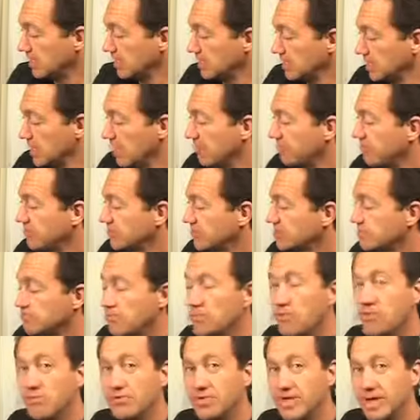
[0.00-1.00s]
Now, for
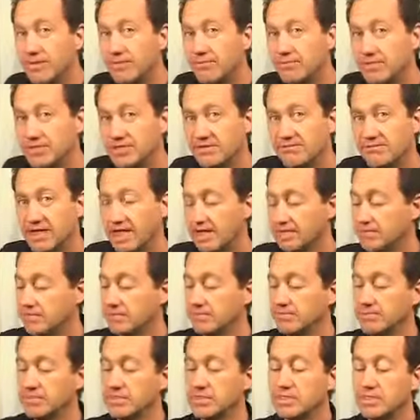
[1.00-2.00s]
small numbers of
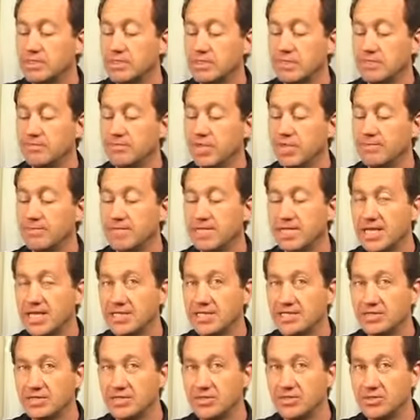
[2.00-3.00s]
atoms, maybe
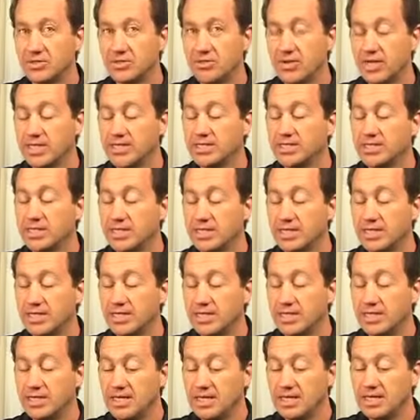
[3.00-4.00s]
less than 20,
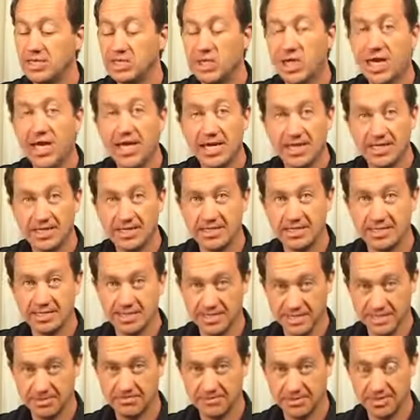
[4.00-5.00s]
chains
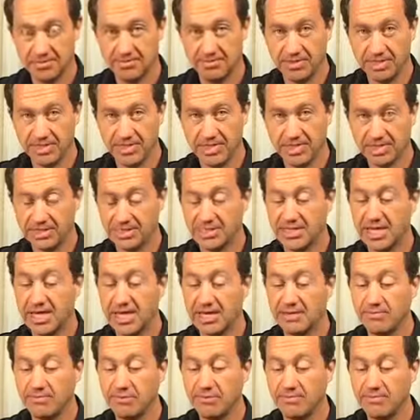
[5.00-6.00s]
seem to be
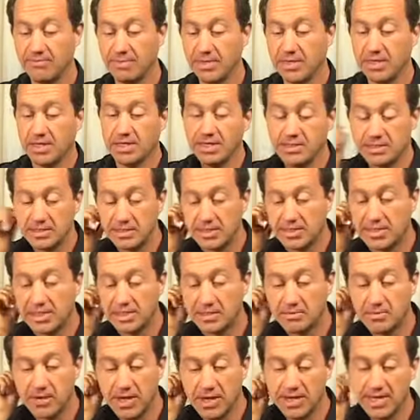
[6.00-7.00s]
stable. So this
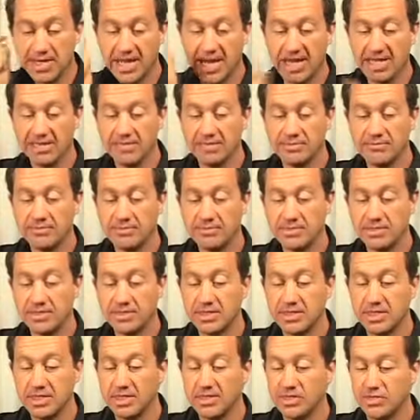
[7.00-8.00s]
is where the atoms
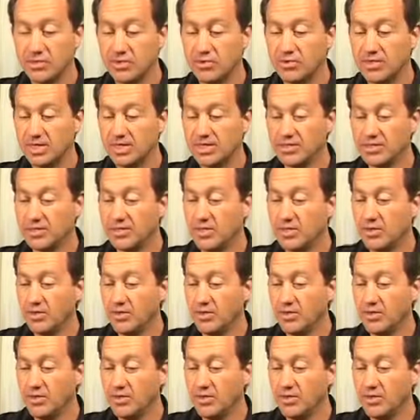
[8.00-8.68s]
are joined